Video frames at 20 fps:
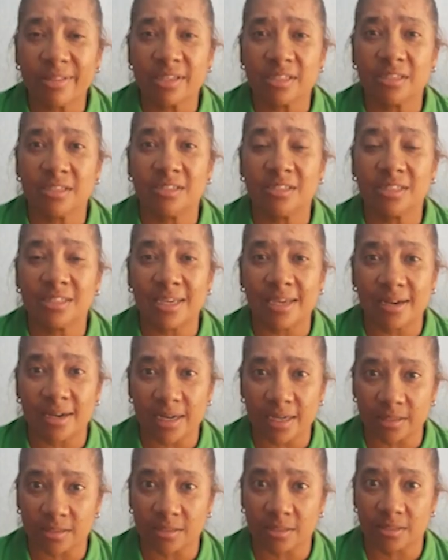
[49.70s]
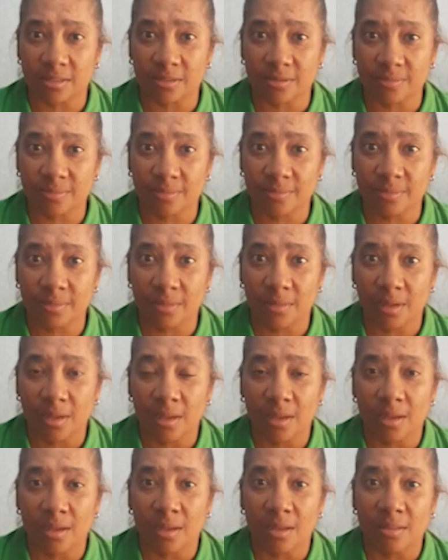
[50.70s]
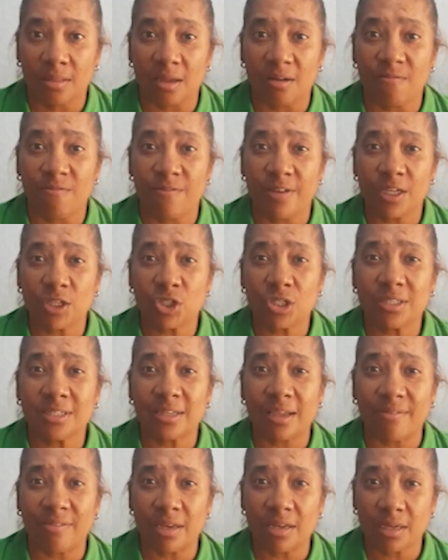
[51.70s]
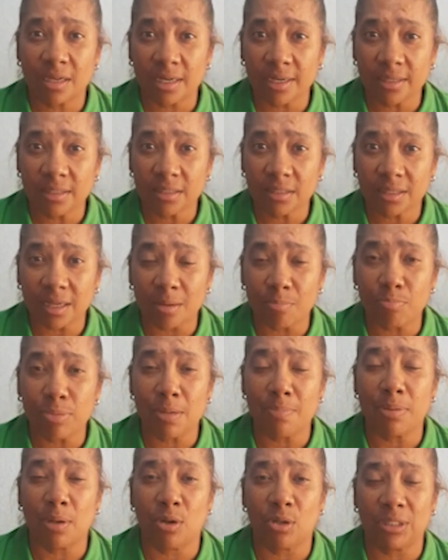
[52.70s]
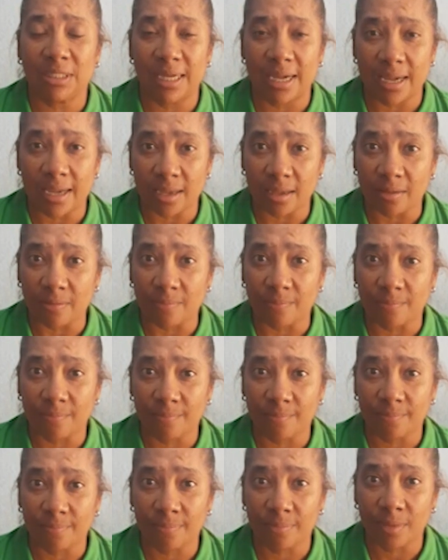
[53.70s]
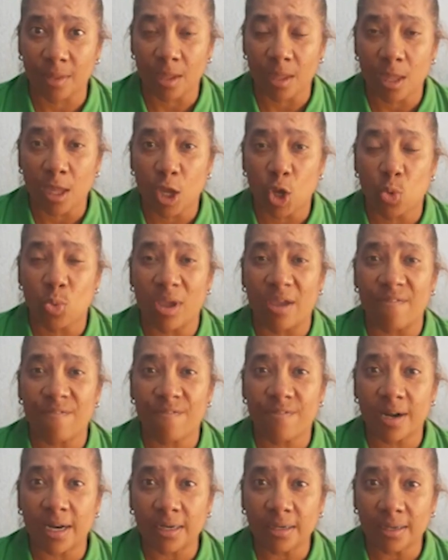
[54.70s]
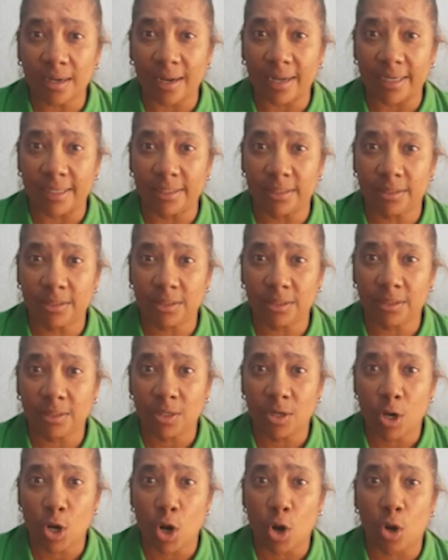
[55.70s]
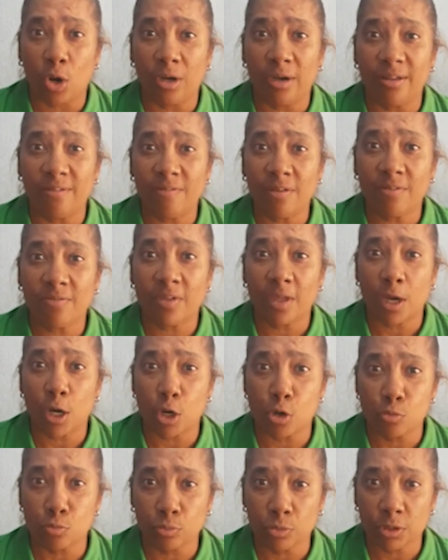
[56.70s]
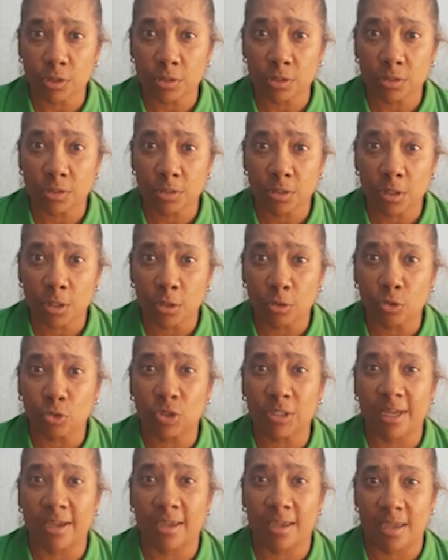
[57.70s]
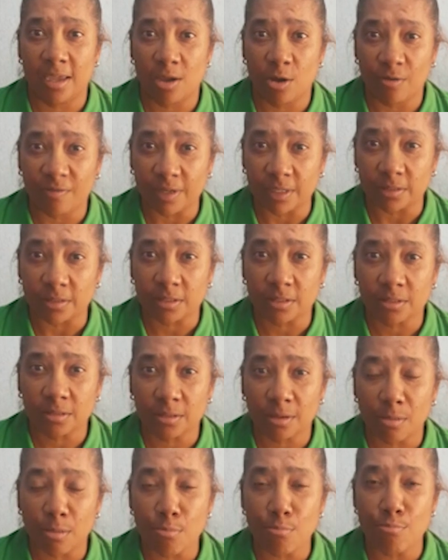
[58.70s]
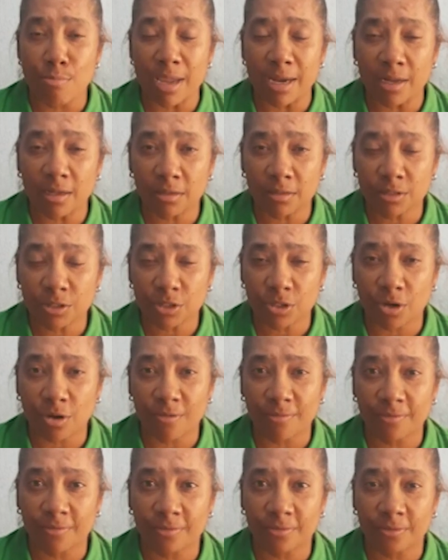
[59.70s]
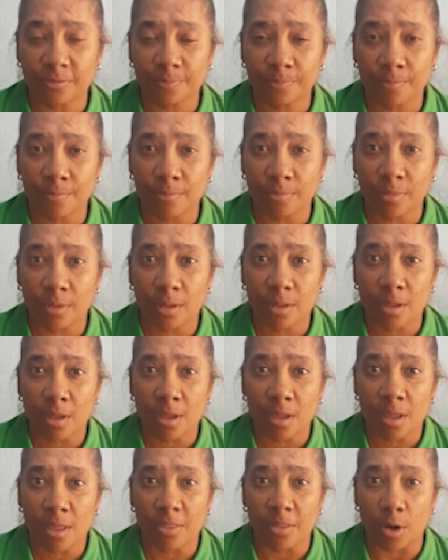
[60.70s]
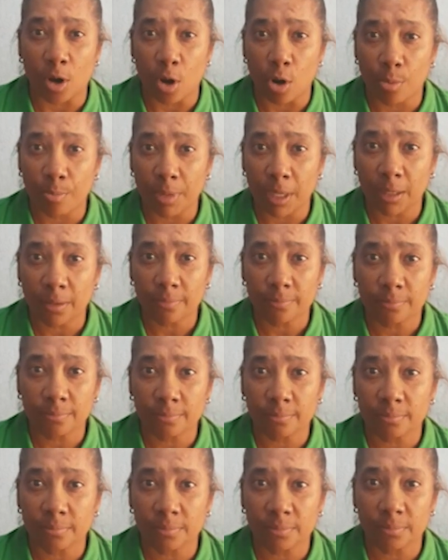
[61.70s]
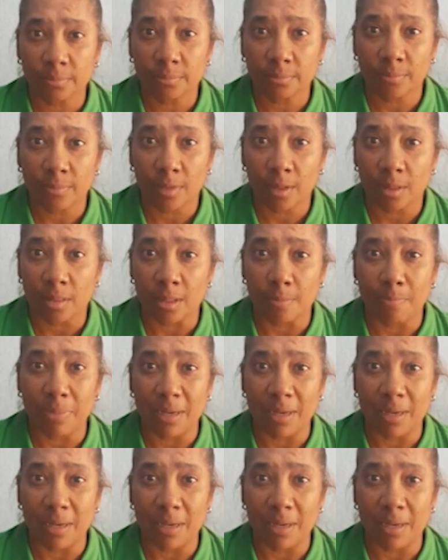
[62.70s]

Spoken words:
this is serious. The infections have increased and people are dying. We have frontliners who are leaving their homes to take care of us. Medical staff, the army, the